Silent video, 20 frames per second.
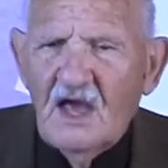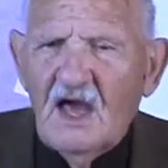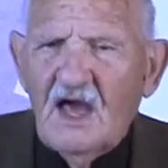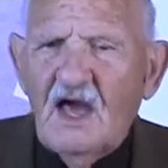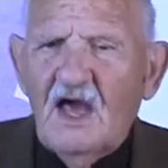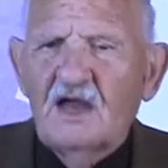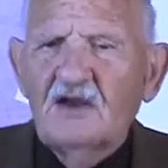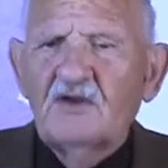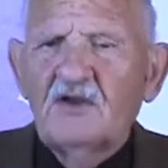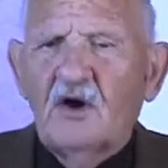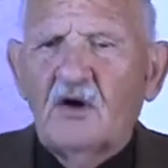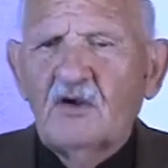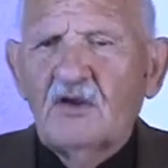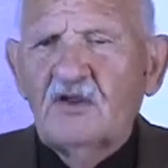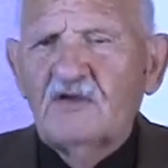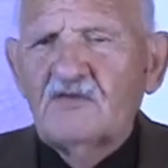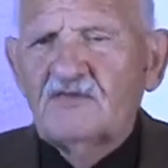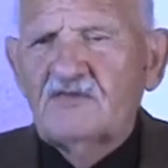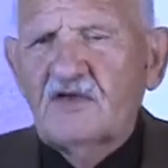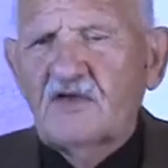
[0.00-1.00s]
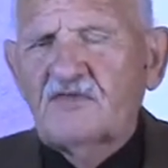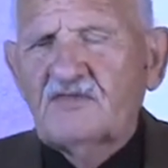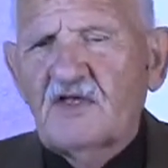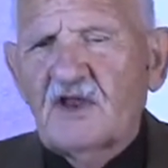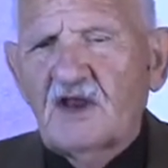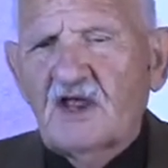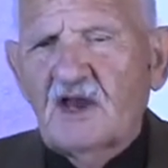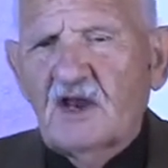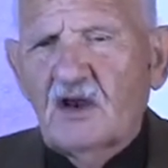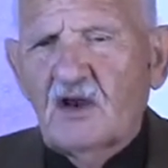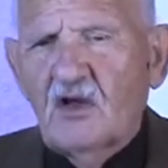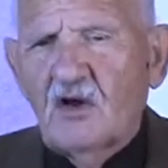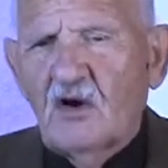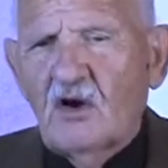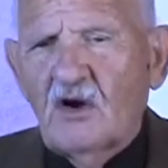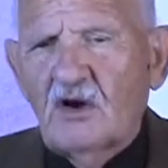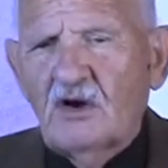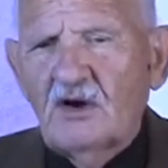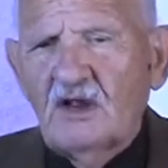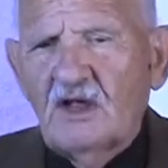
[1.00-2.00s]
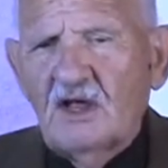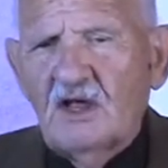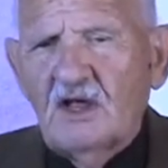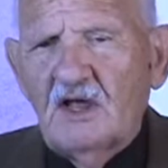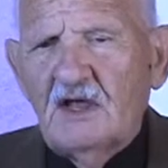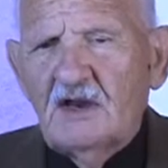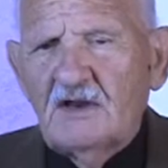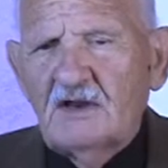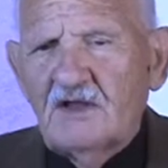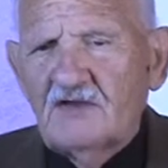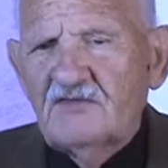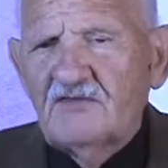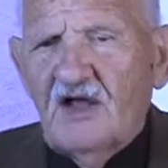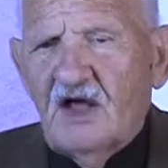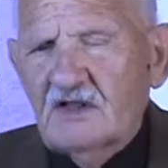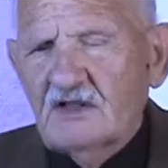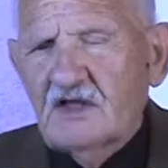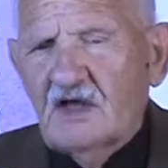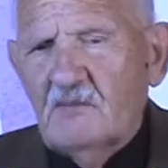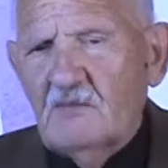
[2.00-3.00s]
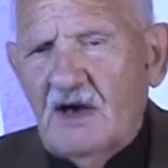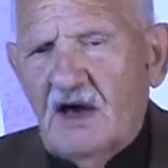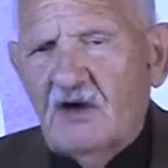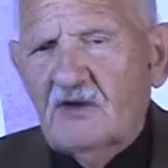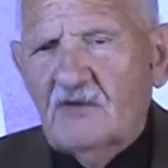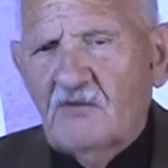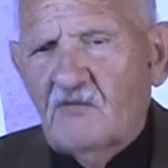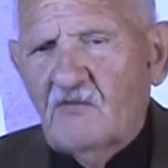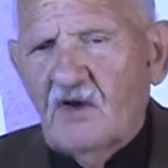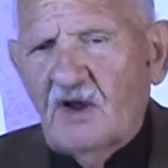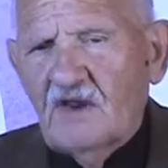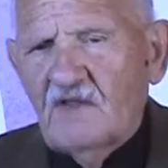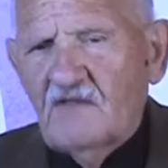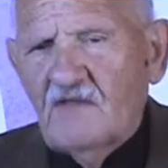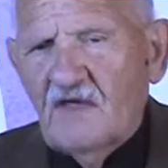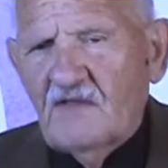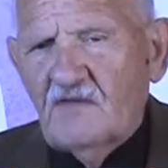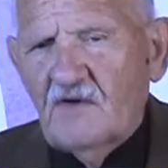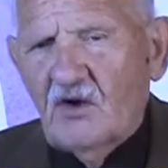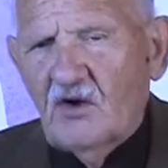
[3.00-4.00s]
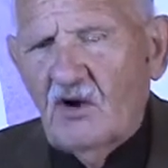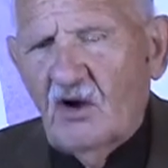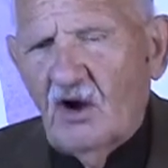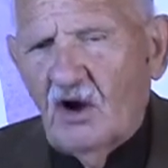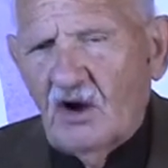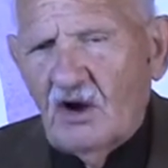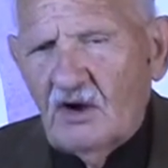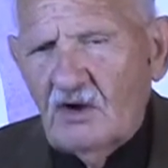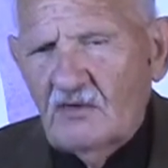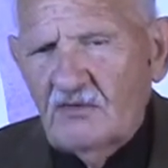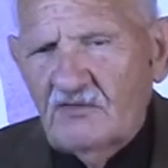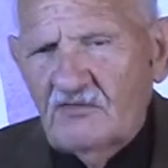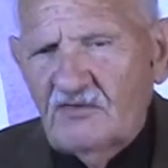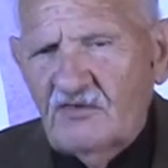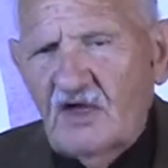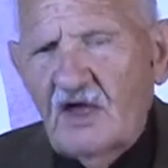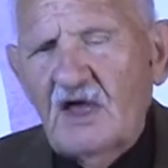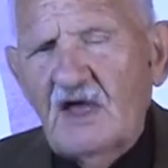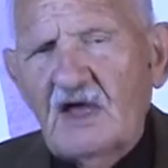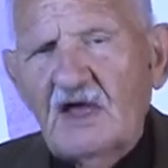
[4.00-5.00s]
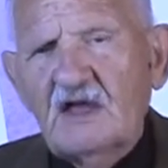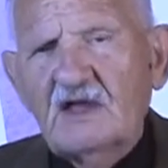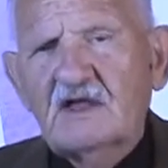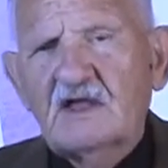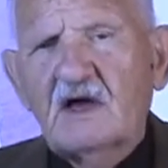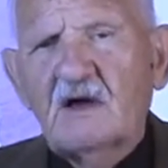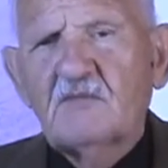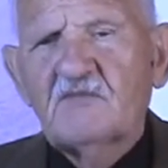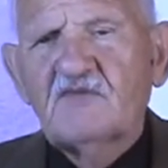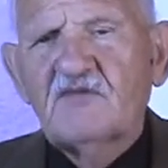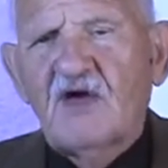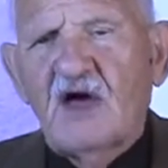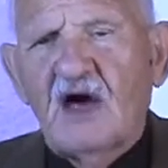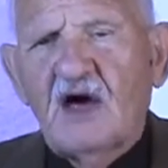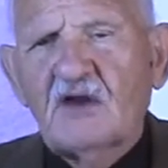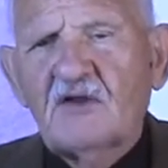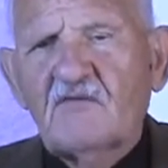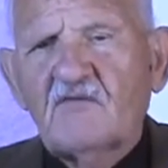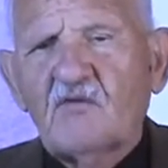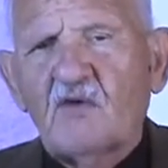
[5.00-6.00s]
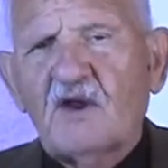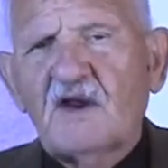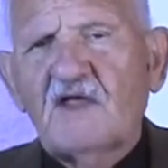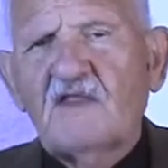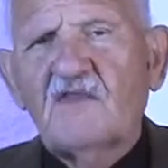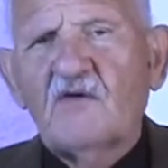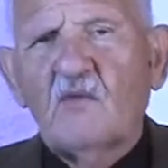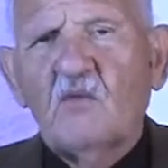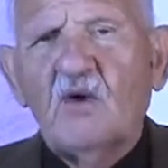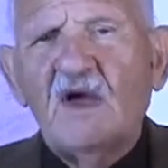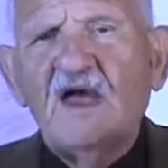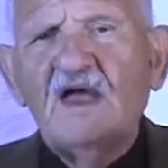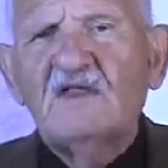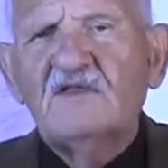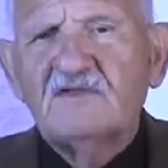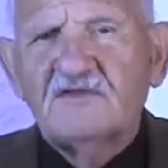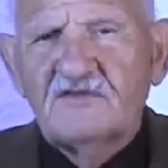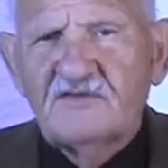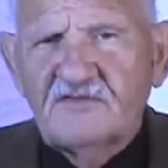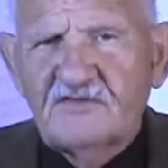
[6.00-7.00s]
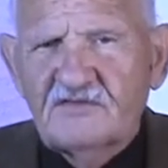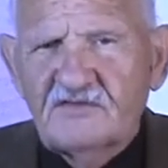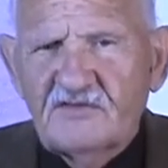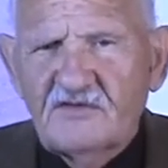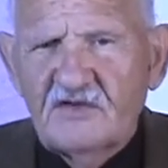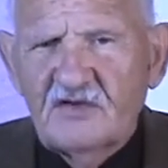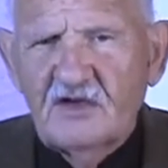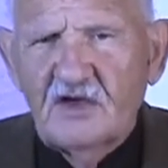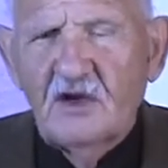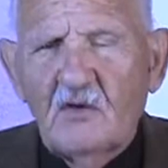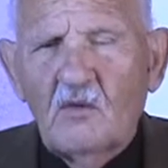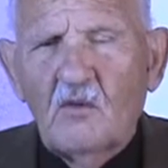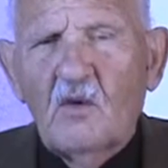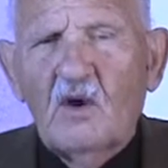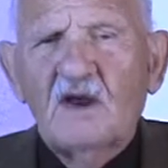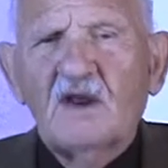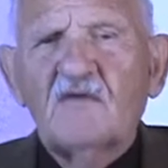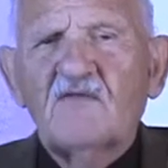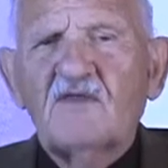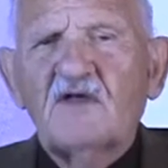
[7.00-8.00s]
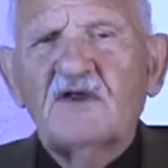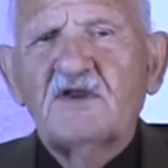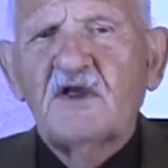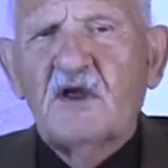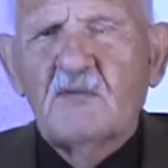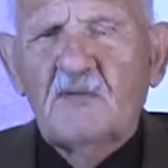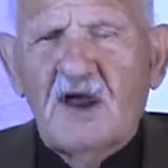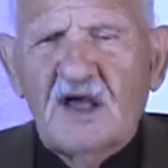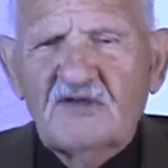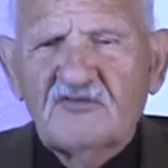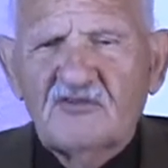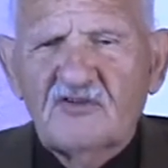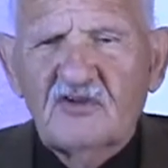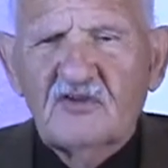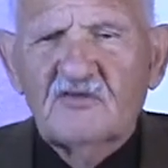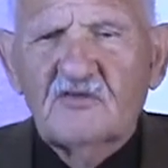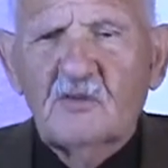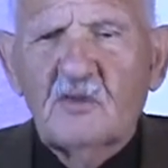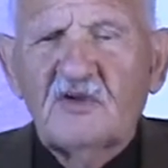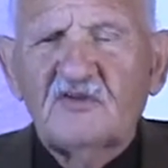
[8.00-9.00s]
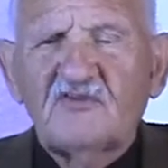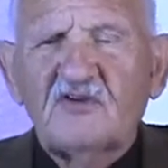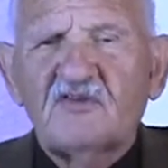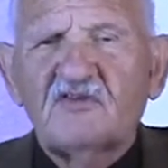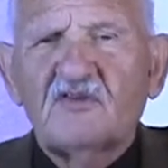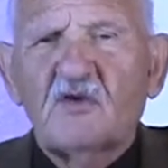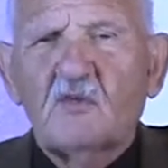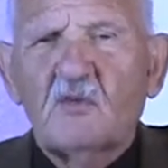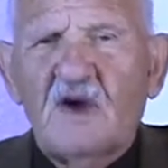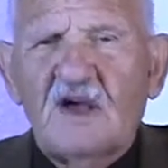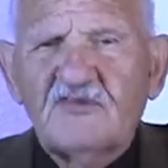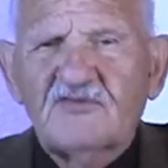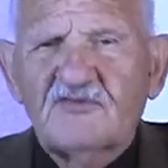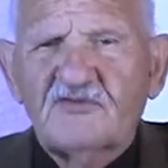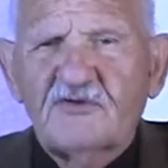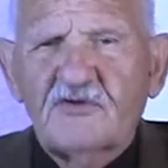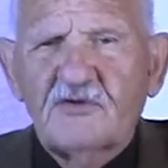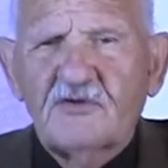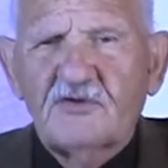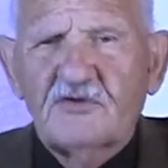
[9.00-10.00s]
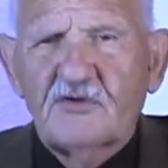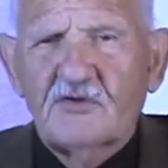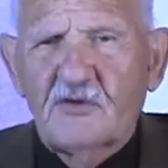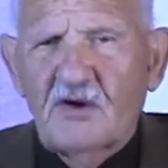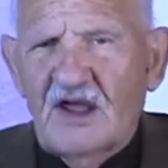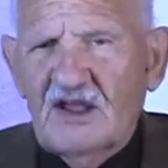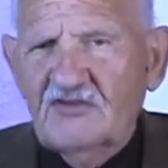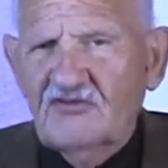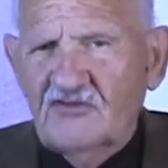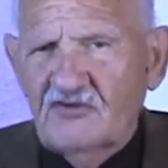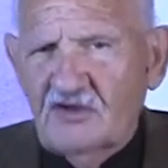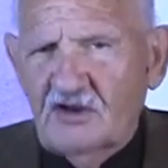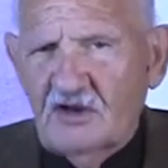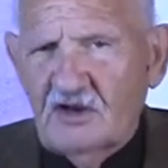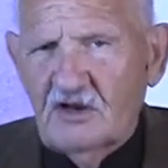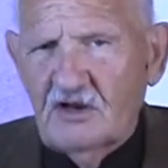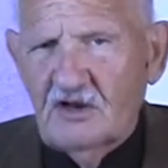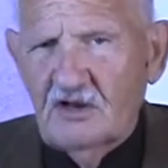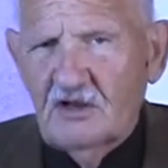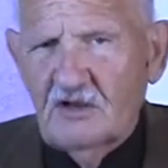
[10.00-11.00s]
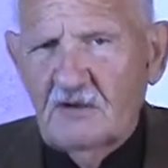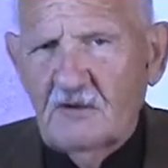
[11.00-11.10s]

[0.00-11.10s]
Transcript: And notice that the little horn does not come out of one of the other horns, it comes out of one of the winds, one of the directions, which is the western direction.